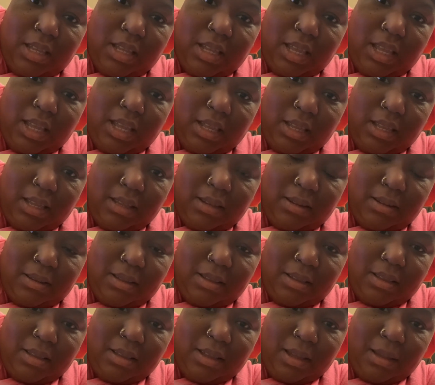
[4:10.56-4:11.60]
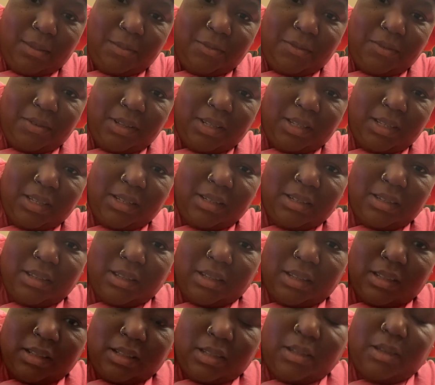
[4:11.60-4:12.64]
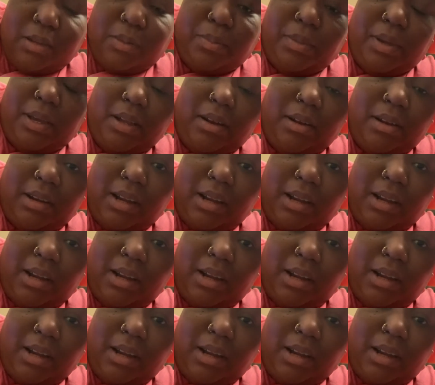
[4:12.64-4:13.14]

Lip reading: and I'm feeling a little better